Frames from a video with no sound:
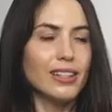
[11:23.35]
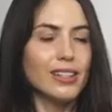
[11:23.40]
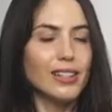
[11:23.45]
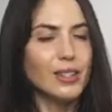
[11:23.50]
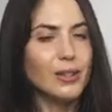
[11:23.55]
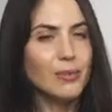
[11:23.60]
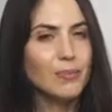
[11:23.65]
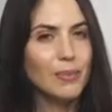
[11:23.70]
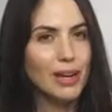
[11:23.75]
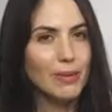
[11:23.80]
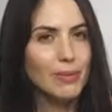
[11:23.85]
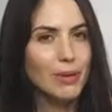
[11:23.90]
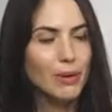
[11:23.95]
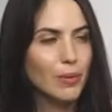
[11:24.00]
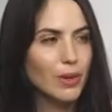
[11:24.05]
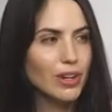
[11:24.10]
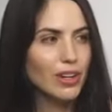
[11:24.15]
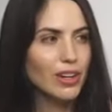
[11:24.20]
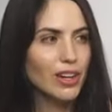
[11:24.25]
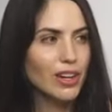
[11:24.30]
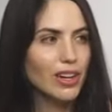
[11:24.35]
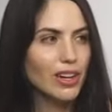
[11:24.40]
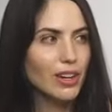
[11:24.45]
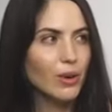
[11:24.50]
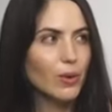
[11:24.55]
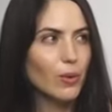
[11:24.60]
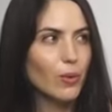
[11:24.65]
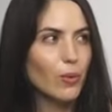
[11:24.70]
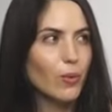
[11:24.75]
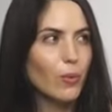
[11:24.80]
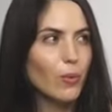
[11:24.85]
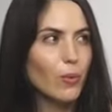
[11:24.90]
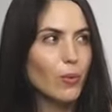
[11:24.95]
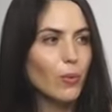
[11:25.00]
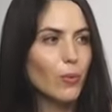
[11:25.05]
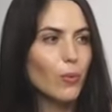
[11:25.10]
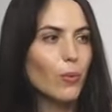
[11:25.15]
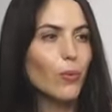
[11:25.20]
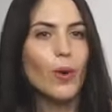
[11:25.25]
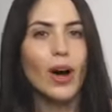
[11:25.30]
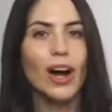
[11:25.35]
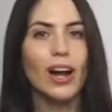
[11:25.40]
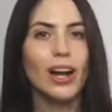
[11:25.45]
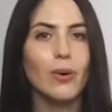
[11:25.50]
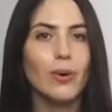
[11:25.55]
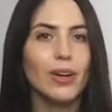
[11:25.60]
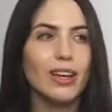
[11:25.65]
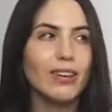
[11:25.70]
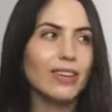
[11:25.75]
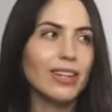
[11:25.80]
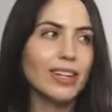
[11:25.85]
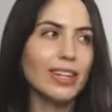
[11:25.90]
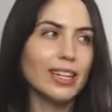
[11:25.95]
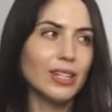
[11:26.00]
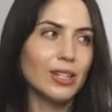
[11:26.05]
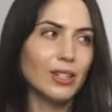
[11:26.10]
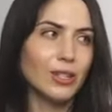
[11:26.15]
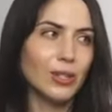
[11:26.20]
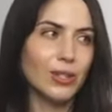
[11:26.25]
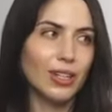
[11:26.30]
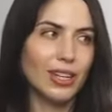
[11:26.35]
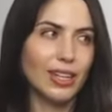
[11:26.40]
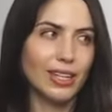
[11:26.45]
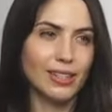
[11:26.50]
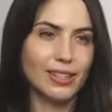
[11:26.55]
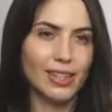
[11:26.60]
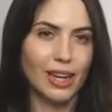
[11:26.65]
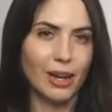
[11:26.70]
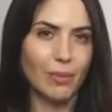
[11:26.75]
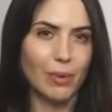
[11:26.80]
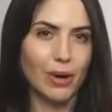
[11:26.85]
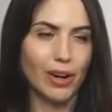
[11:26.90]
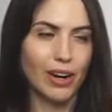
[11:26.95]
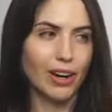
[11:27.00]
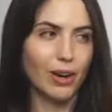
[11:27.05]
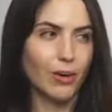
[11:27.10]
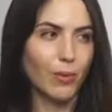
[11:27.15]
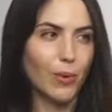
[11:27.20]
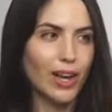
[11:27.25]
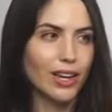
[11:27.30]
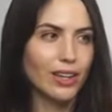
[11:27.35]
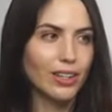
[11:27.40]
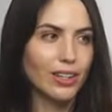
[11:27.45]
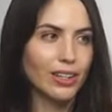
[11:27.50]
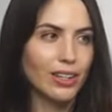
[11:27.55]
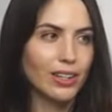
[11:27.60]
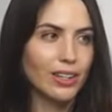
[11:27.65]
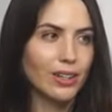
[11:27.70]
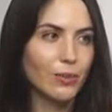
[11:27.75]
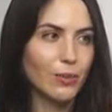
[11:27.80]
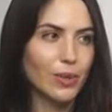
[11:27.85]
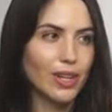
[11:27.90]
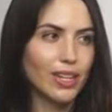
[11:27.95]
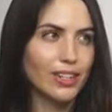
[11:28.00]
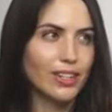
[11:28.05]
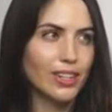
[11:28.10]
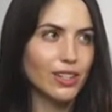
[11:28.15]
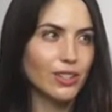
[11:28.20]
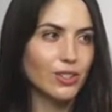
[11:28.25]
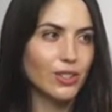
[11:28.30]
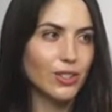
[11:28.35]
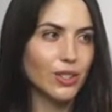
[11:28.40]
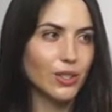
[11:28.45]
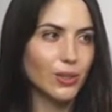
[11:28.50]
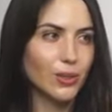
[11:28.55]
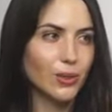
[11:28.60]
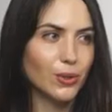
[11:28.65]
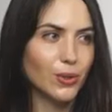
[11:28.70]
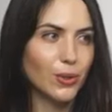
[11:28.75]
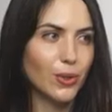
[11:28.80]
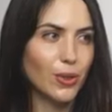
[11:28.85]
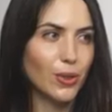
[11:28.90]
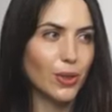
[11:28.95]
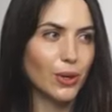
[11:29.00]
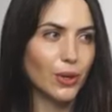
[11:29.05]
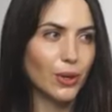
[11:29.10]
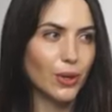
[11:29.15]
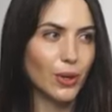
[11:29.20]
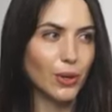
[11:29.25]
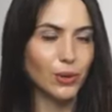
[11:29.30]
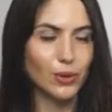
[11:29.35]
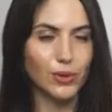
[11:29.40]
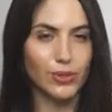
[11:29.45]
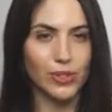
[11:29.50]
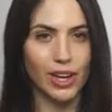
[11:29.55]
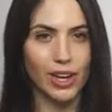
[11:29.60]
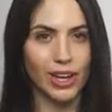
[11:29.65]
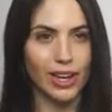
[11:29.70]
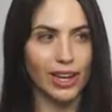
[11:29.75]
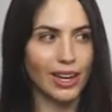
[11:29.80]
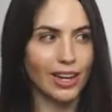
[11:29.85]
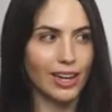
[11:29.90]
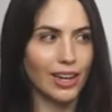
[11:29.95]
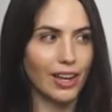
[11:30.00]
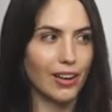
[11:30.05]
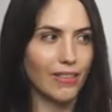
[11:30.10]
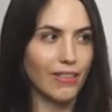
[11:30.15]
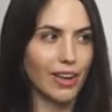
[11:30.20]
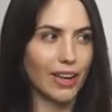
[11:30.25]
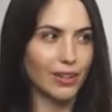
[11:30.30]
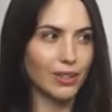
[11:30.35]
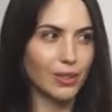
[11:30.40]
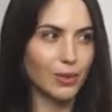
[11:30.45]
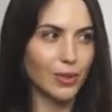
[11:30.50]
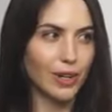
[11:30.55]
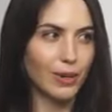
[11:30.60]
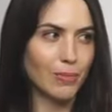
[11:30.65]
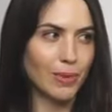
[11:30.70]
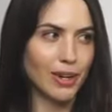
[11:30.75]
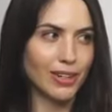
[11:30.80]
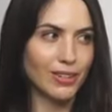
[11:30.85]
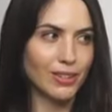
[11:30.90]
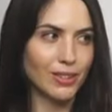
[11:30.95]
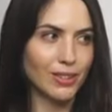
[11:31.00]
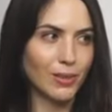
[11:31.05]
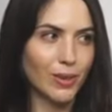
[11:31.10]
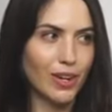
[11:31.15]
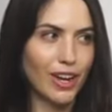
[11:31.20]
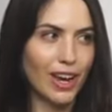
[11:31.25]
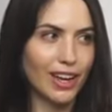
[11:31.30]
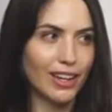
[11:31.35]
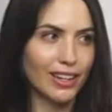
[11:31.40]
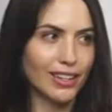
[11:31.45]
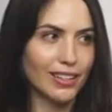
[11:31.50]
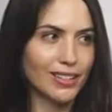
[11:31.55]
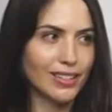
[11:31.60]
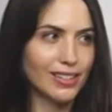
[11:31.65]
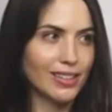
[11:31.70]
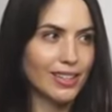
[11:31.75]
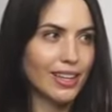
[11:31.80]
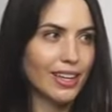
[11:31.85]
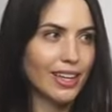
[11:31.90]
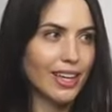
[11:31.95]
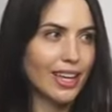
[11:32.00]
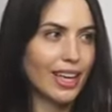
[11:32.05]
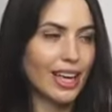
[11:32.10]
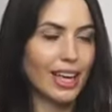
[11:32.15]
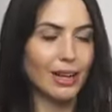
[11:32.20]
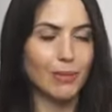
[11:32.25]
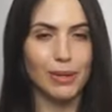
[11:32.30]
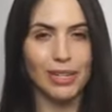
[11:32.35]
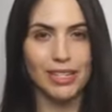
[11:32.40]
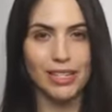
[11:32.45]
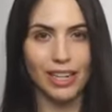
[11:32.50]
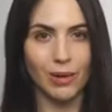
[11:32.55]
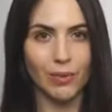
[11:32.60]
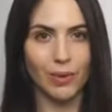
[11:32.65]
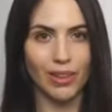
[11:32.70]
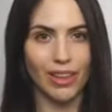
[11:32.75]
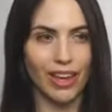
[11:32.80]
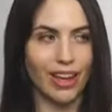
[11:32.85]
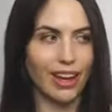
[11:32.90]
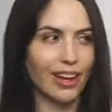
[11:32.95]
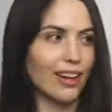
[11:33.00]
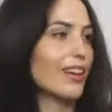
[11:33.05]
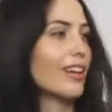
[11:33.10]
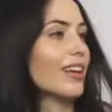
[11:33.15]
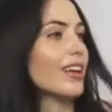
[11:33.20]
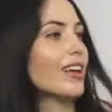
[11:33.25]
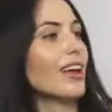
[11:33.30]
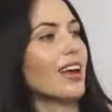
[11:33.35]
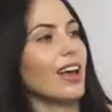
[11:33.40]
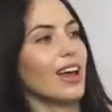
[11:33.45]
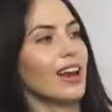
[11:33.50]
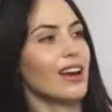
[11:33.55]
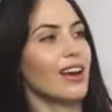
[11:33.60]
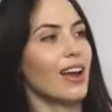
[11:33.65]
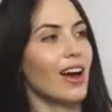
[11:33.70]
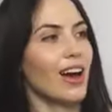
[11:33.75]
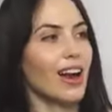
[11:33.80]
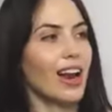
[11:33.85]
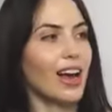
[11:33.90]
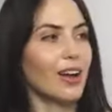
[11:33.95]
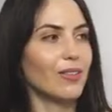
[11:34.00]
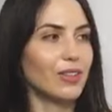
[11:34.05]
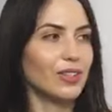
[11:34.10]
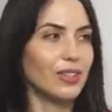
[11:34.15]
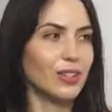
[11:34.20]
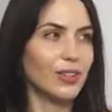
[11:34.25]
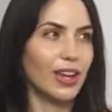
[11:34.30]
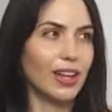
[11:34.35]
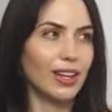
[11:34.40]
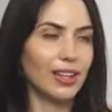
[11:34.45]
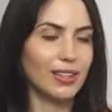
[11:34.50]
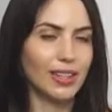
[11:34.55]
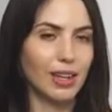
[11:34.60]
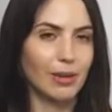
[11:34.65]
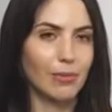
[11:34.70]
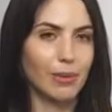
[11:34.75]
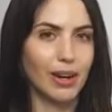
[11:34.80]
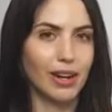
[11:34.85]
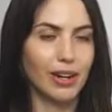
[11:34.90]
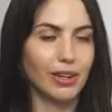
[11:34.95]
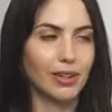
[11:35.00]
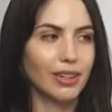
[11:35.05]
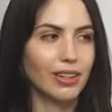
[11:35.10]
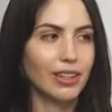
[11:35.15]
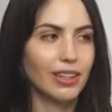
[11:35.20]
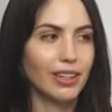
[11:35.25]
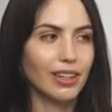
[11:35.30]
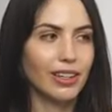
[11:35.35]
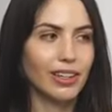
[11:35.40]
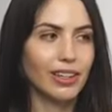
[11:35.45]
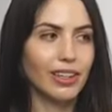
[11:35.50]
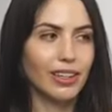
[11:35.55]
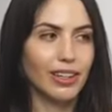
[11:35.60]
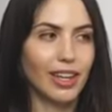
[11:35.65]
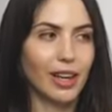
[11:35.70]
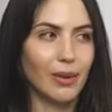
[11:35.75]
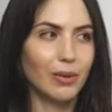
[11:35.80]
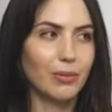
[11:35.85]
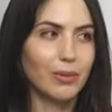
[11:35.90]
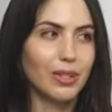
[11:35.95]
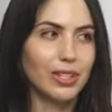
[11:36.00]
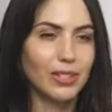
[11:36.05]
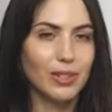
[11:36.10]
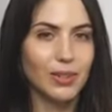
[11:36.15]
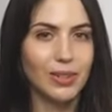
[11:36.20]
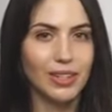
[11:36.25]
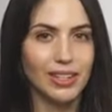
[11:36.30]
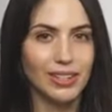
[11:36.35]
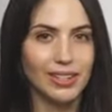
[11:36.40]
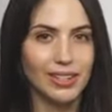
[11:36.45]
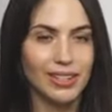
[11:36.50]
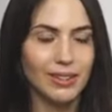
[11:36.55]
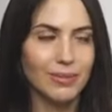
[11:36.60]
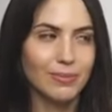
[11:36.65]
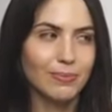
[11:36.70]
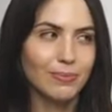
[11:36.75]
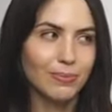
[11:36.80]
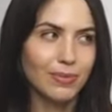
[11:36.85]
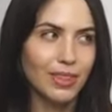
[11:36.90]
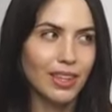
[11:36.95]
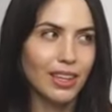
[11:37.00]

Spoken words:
So you might be wondering, why do we even need to do the inside part? Why couldn't we just do the cosine of x squared minus 3x and be done with it and not have to do that inside part? That would be too easy.